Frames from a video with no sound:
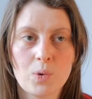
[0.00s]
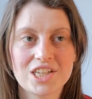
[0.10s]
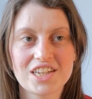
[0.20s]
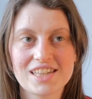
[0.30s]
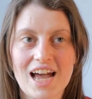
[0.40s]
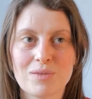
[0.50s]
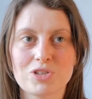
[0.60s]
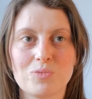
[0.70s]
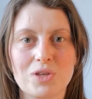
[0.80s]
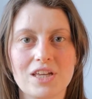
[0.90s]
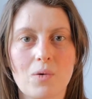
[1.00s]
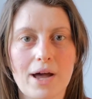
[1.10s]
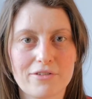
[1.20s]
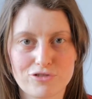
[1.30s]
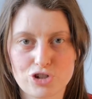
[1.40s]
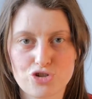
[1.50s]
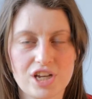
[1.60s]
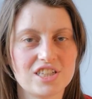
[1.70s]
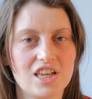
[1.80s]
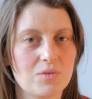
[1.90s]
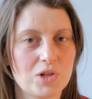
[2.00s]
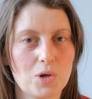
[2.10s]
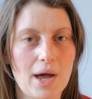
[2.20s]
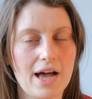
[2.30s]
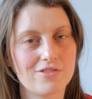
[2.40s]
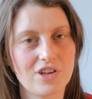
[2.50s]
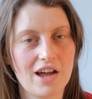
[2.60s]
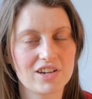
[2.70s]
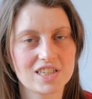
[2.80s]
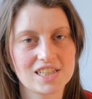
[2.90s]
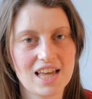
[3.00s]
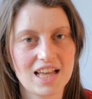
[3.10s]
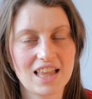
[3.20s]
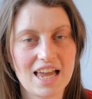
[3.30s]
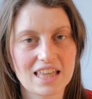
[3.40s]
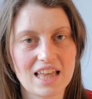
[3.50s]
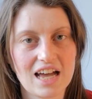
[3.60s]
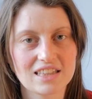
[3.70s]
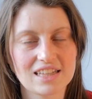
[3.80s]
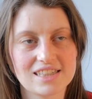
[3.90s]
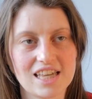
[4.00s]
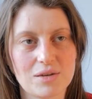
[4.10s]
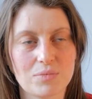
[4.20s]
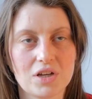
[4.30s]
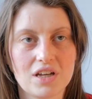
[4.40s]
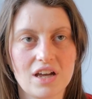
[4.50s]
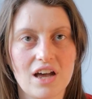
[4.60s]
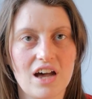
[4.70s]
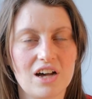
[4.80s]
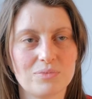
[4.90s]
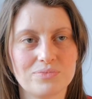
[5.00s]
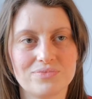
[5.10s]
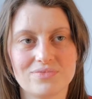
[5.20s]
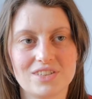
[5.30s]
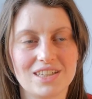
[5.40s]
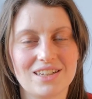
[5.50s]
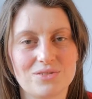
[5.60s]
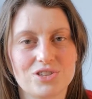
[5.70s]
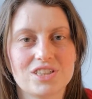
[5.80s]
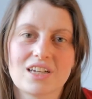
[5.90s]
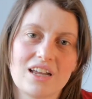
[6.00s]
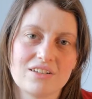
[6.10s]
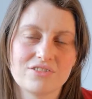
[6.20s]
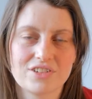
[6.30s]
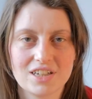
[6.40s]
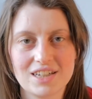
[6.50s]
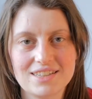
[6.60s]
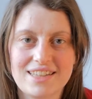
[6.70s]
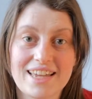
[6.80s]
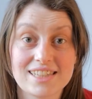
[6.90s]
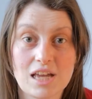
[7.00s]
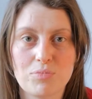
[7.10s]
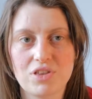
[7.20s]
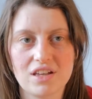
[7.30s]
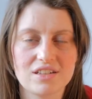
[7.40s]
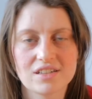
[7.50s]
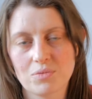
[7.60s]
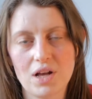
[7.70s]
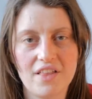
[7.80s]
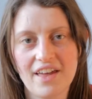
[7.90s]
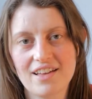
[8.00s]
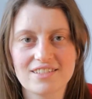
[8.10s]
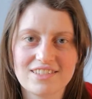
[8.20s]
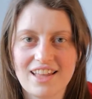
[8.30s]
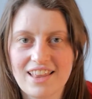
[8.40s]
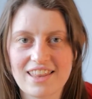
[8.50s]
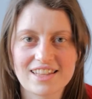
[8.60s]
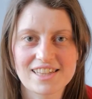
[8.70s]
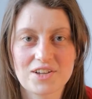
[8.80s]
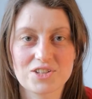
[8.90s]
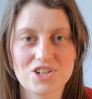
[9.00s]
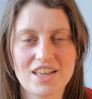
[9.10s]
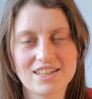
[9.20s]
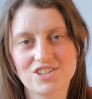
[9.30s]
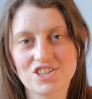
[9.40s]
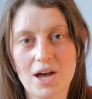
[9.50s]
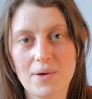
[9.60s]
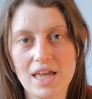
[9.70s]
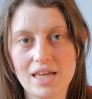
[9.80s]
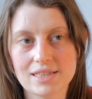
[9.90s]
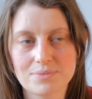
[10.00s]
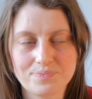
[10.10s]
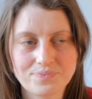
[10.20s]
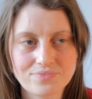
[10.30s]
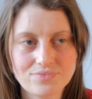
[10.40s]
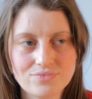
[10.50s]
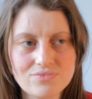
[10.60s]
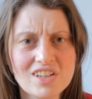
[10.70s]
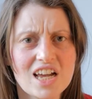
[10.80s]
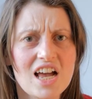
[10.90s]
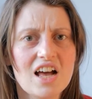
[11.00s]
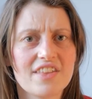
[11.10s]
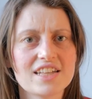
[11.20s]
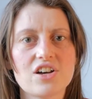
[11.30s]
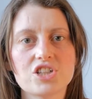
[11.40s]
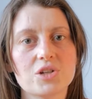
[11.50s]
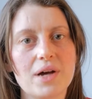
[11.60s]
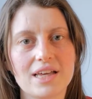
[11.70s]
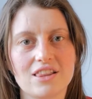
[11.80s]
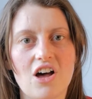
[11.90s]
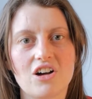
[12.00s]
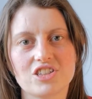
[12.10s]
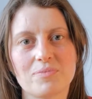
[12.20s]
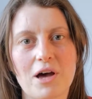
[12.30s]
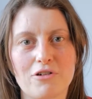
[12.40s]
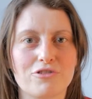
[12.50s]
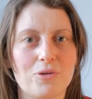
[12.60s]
which at times can be quite frustrating when you have characters that are like that seem you know, just to kind of accept things and, well, that's just how it is. There's also a lot about